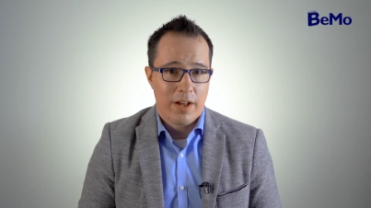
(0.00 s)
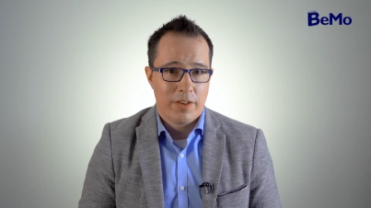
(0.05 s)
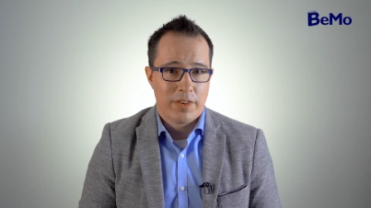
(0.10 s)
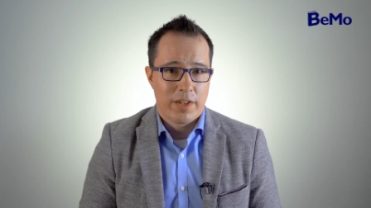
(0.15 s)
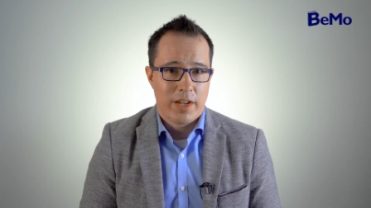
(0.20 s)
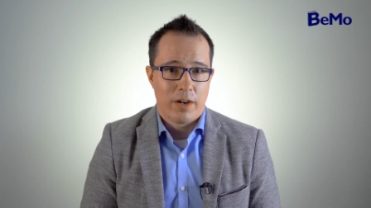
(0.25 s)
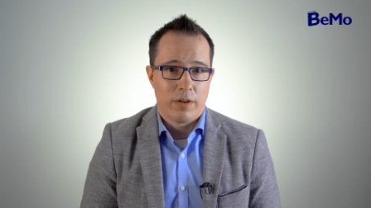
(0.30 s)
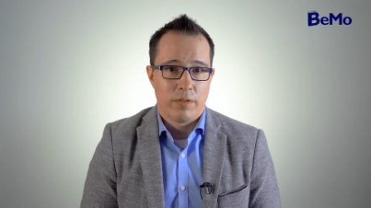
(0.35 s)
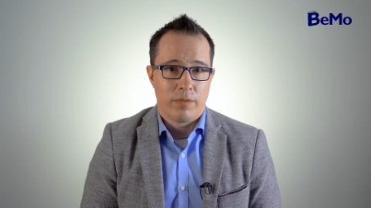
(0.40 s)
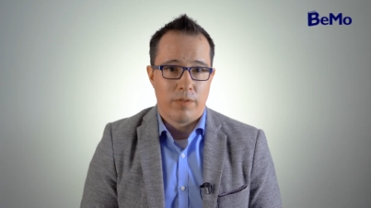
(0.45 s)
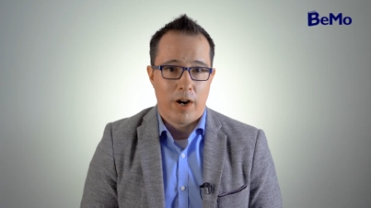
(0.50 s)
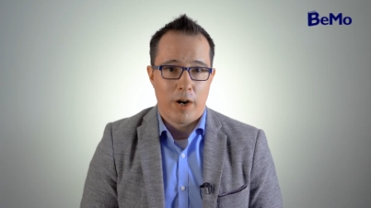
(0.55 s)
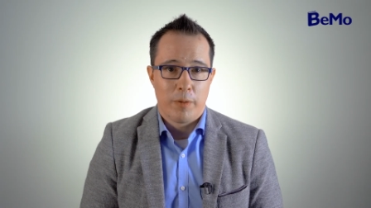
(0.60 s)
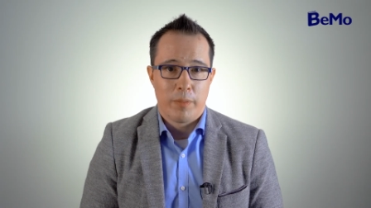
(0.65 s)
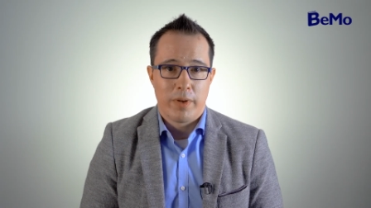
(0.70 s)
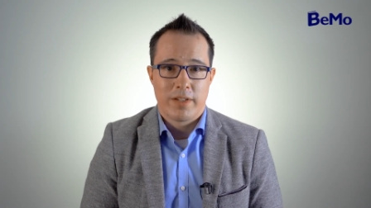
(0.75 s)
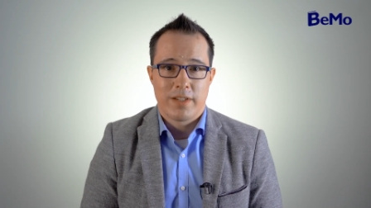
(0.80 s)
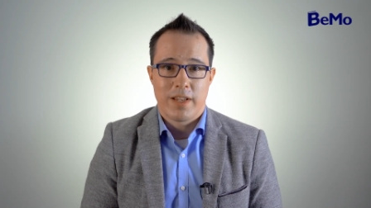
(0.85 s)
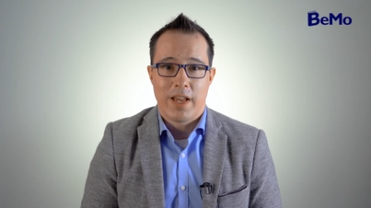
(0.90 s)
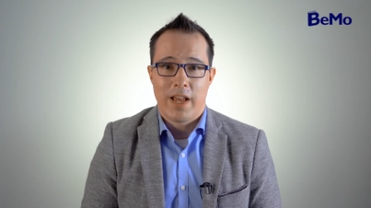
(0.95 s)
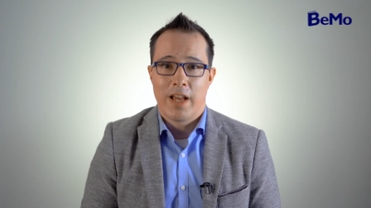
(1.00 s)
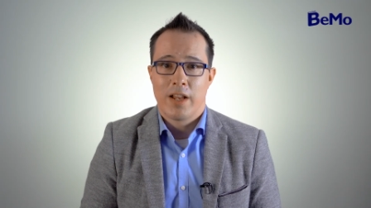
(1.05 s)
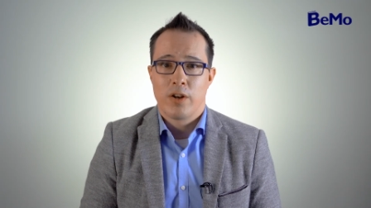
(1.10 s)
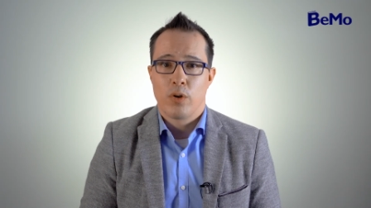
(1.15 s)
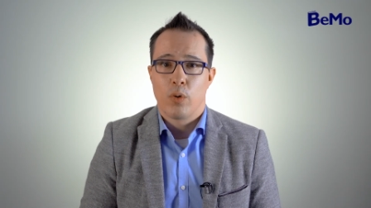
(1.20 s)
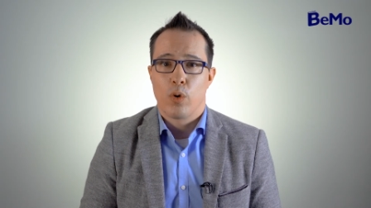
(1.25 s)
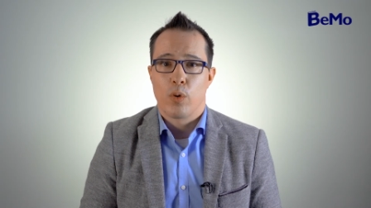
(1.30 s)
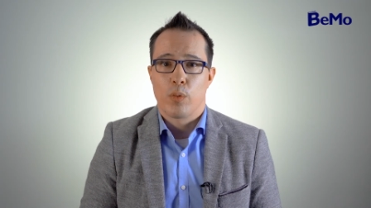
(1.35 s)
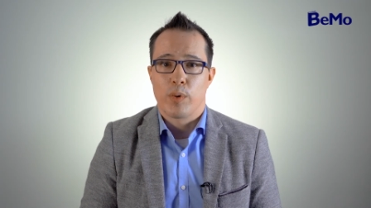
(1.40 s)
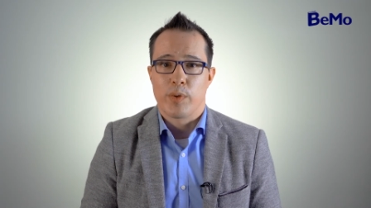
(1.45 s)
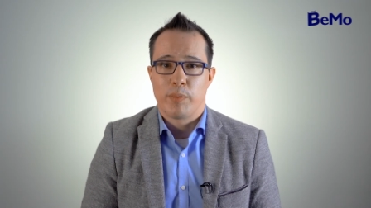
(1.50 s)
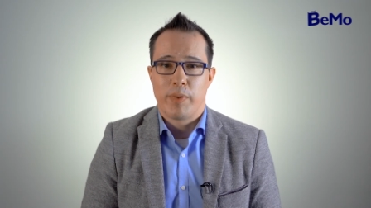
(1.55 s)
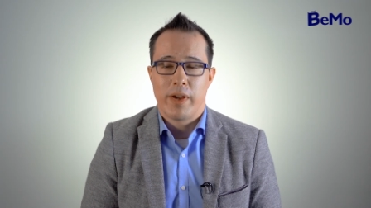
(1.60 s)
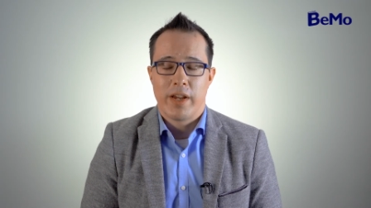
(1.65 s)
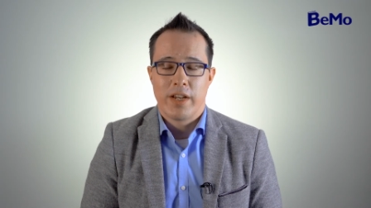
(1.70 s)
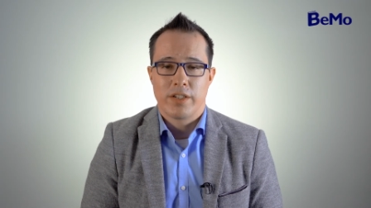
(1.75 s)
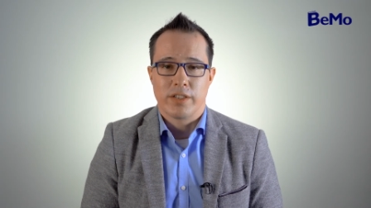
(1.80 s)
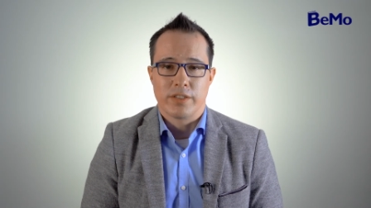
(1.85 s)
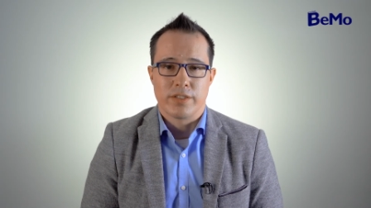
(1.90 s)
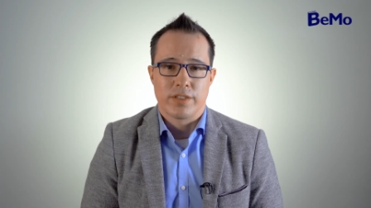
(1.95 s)
healthcare environment and or with
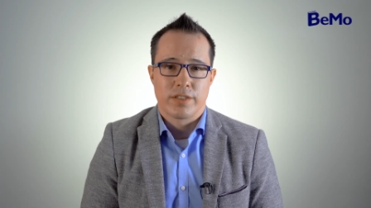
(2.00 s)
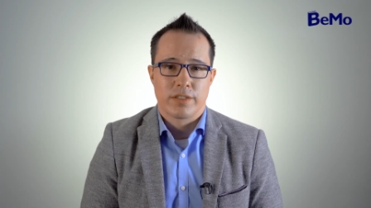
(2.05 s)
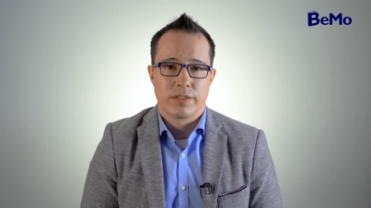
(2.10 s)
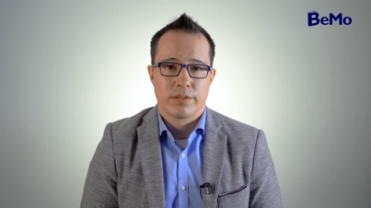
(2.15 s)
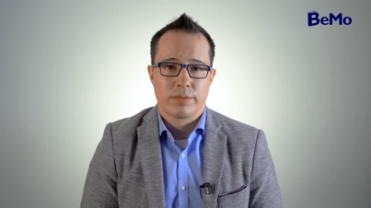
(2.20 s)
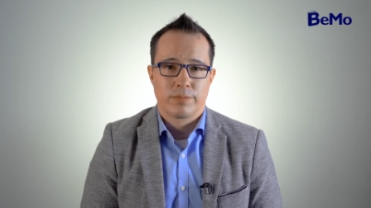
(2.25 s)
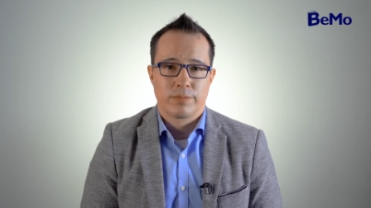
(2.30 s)
patients?